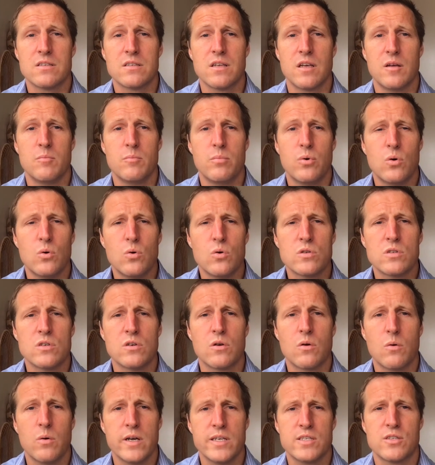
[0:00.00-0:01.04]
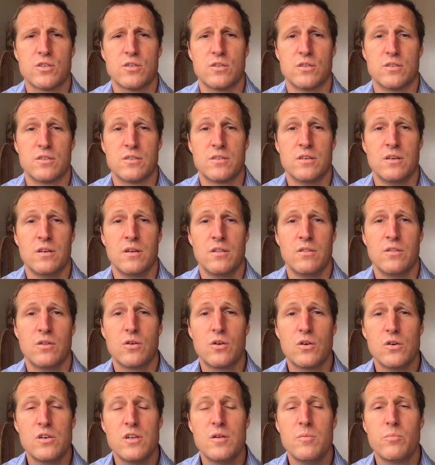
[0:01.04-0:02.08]
important questions that
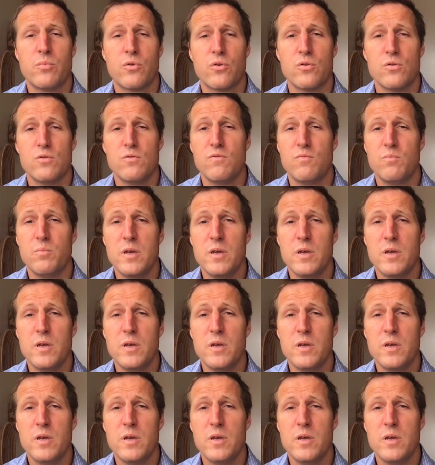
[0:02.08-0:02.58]
could improve